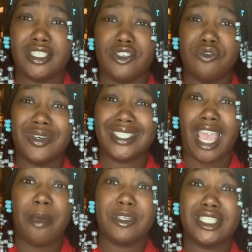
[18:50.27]
and you wasn't
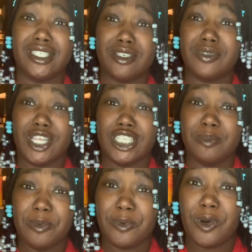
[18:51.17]
able to deal with those
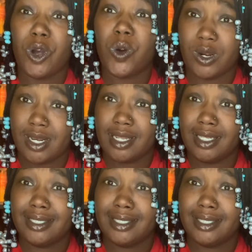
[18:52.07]
people accordingly.